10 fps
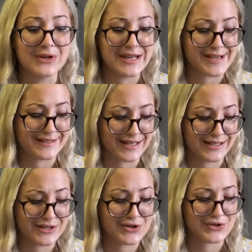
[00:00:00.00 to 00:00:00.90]
really
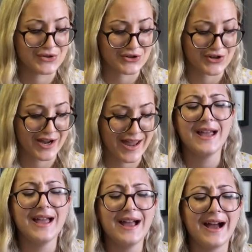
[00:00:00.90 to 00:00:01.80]
excited to try.
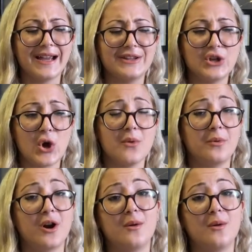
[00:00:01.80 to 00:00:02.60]
I know I